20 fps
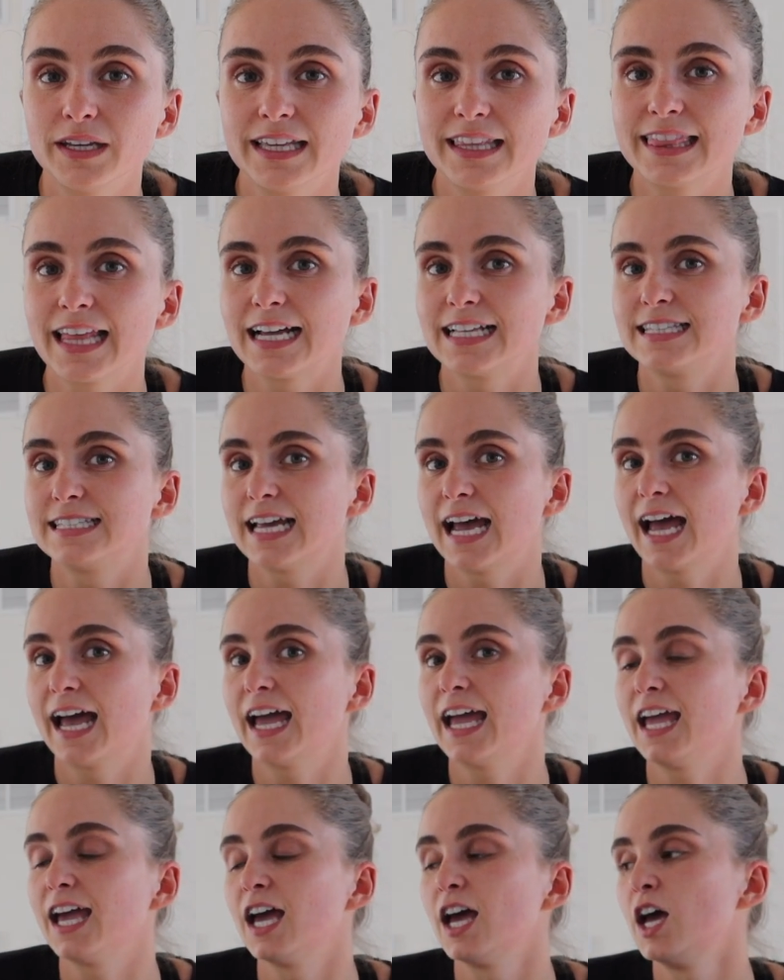need that
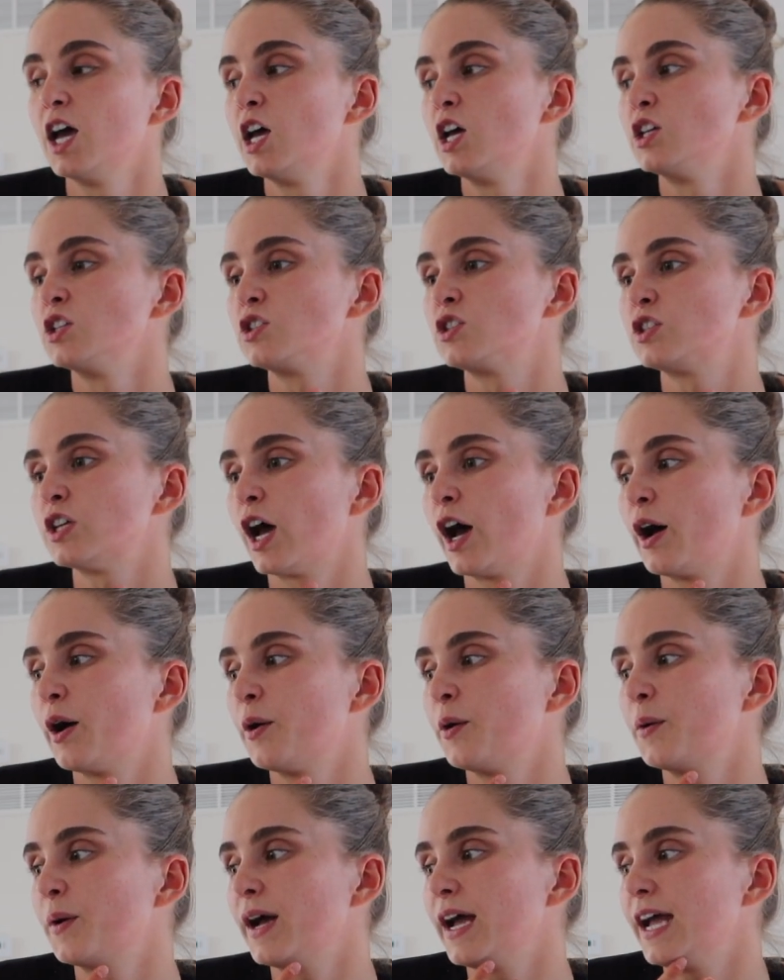day.
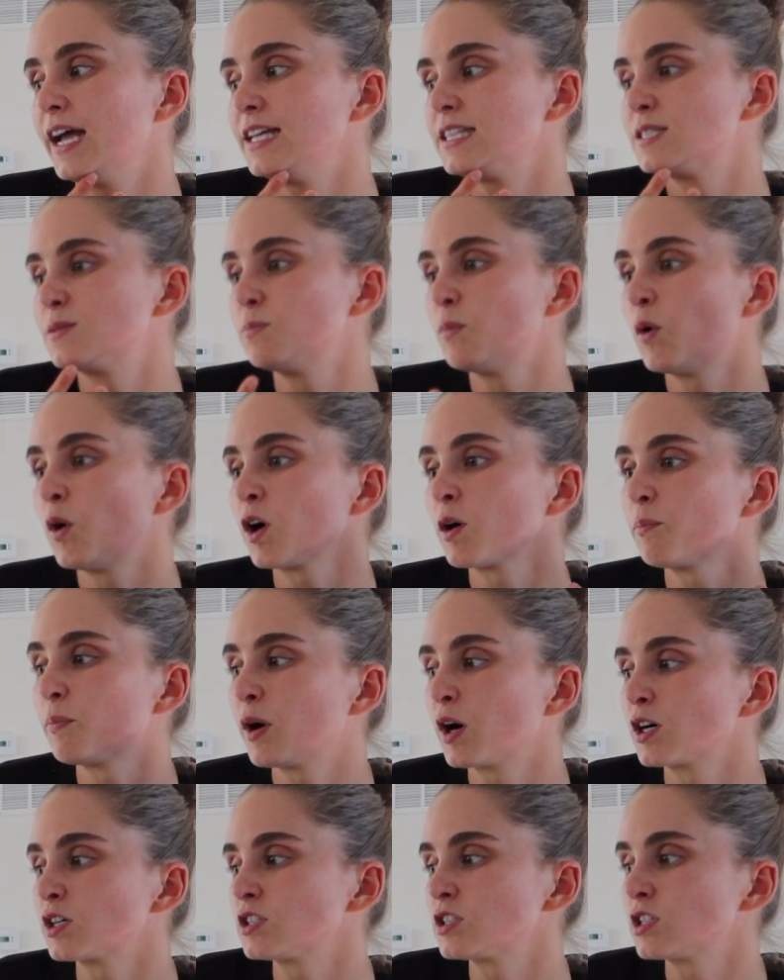So it's more
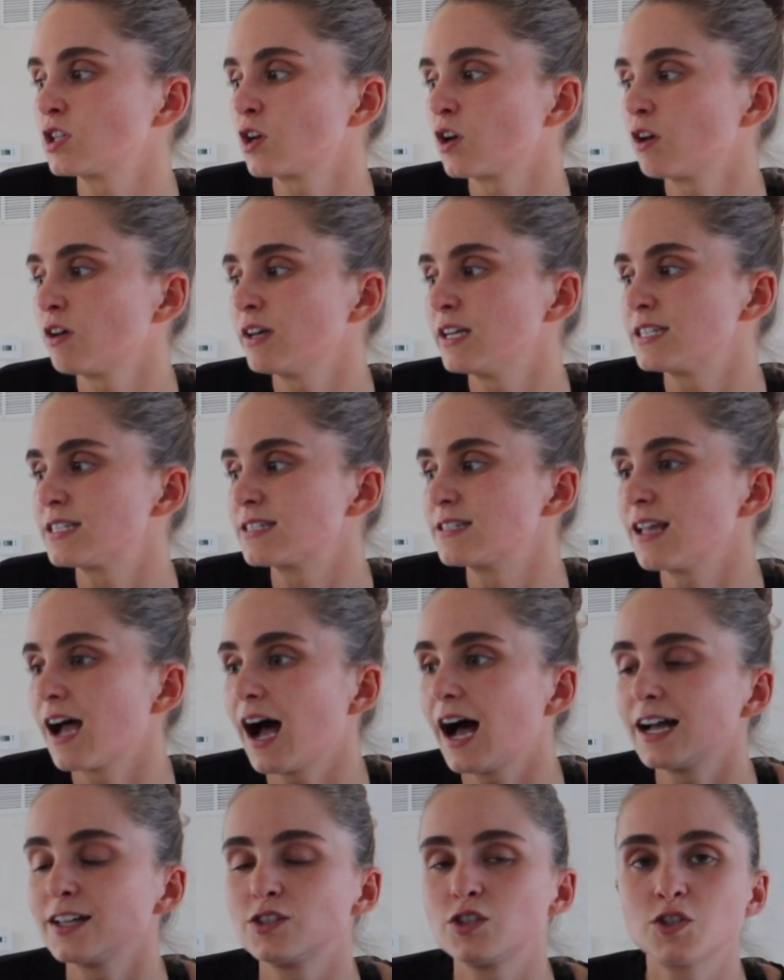personal, it's
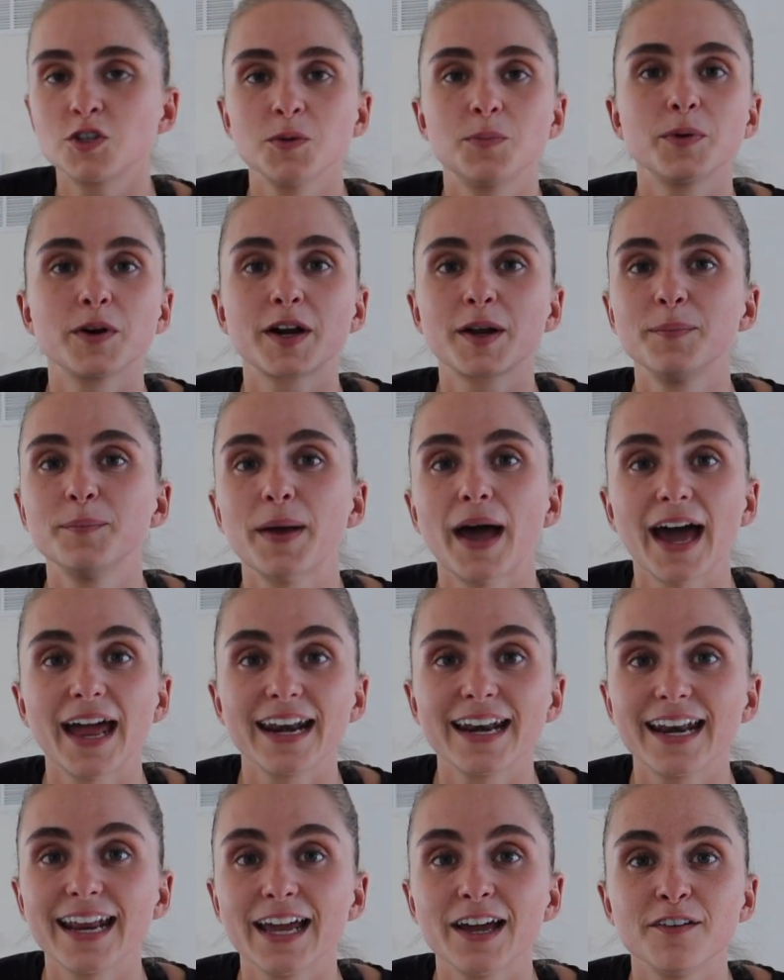not super
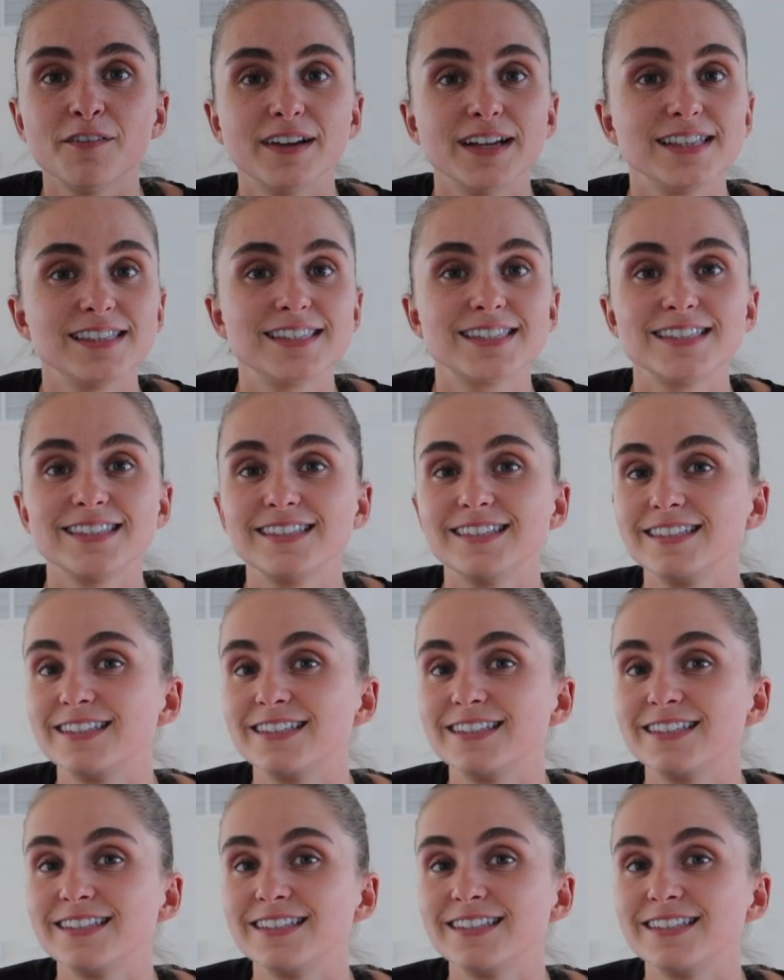competitive, it's